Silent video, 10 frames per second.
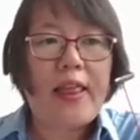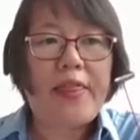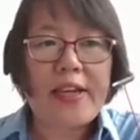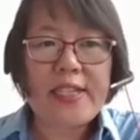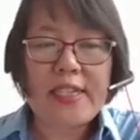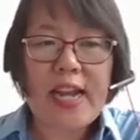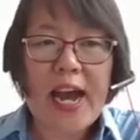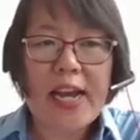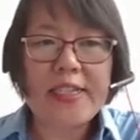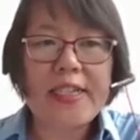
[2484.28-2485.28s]
This
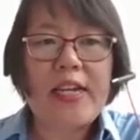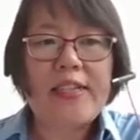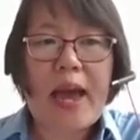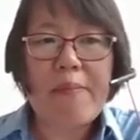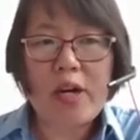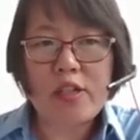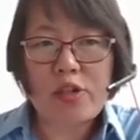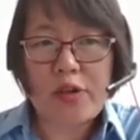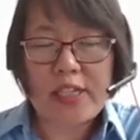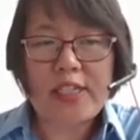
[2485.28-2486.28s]
slide
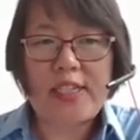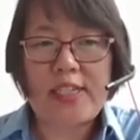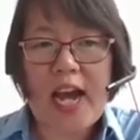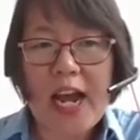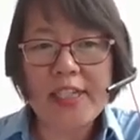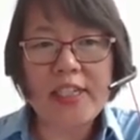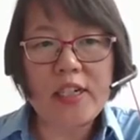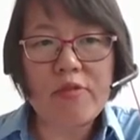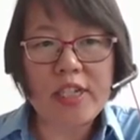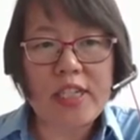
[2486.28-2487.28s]
demonstrates the
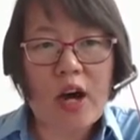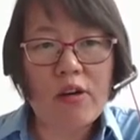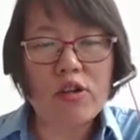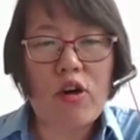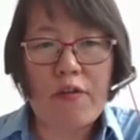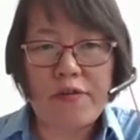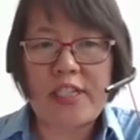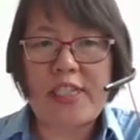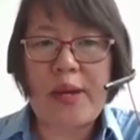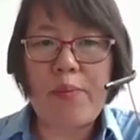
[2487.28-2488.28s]
titer results of
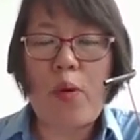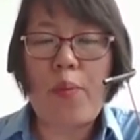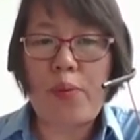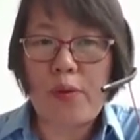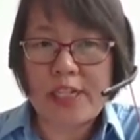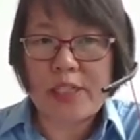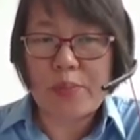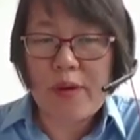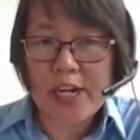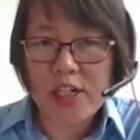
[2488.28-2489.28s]
stable pool
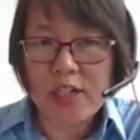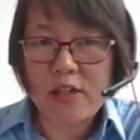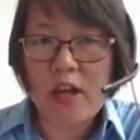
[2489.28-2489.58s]
expression